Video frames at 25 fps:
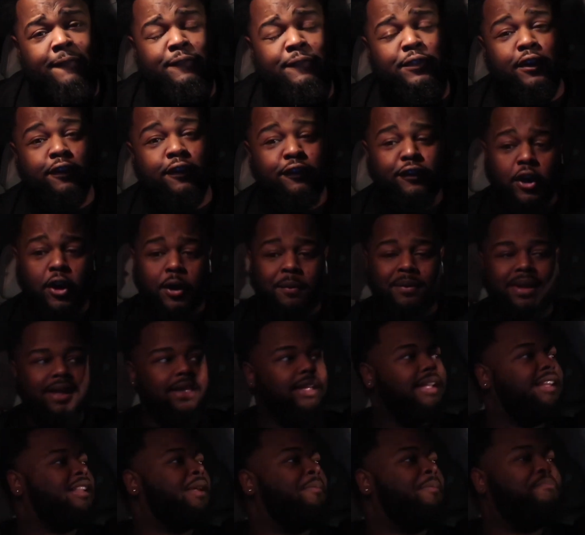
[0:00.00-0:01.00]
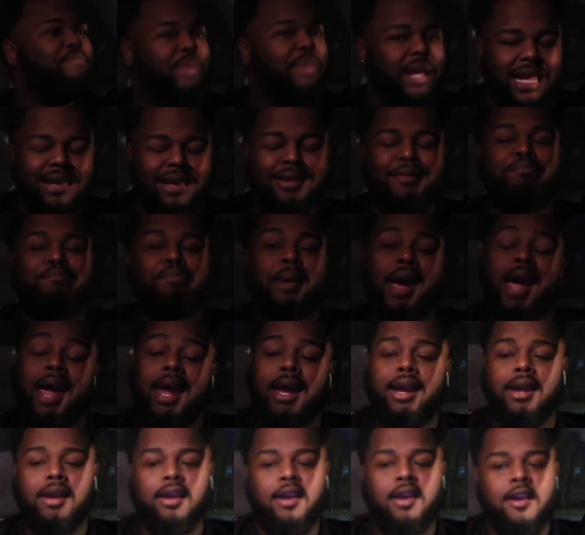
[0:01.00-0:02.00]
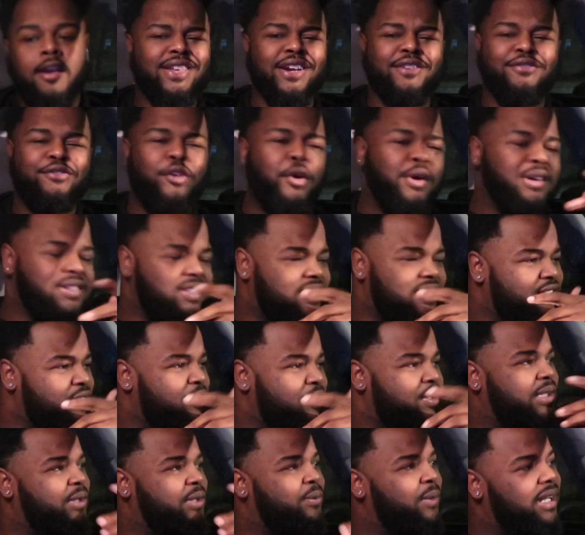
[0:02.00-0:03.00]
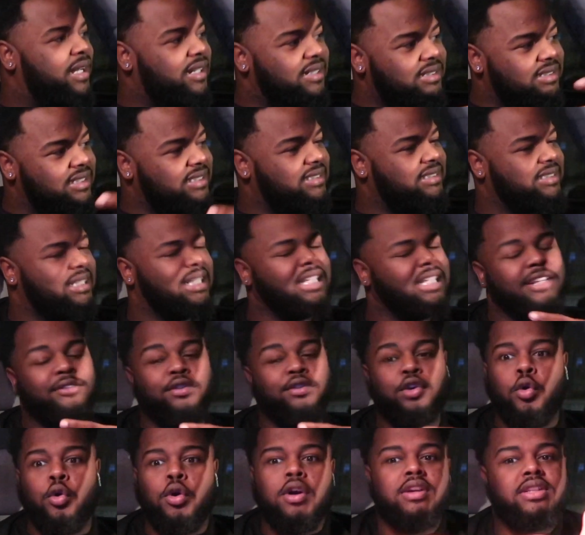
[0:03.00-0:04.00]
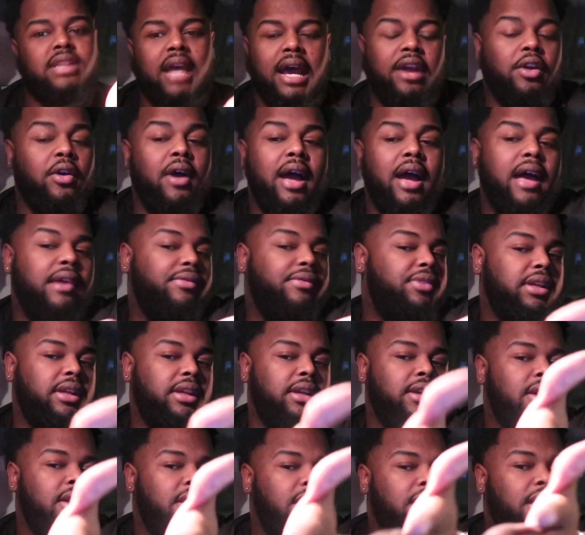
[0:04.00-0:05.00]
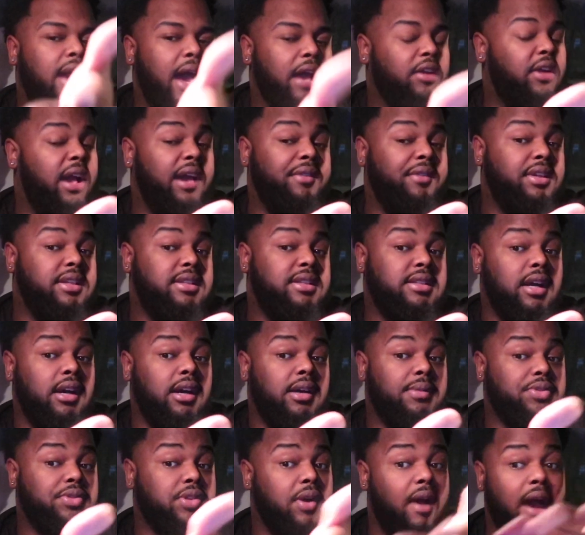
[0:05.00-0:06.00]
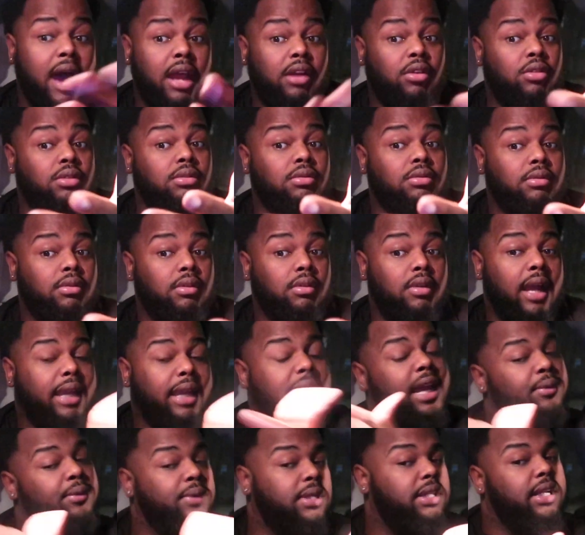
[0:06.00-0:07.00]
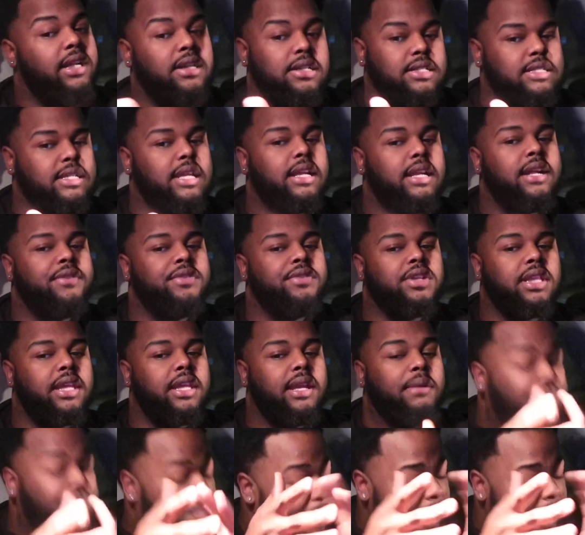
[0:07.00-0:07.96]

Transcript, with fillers: You feel me? The beat bang, their voices on it, the way that they're singing. Of course, I don't have any I don't have any subs, so I don't I can't really understand everything.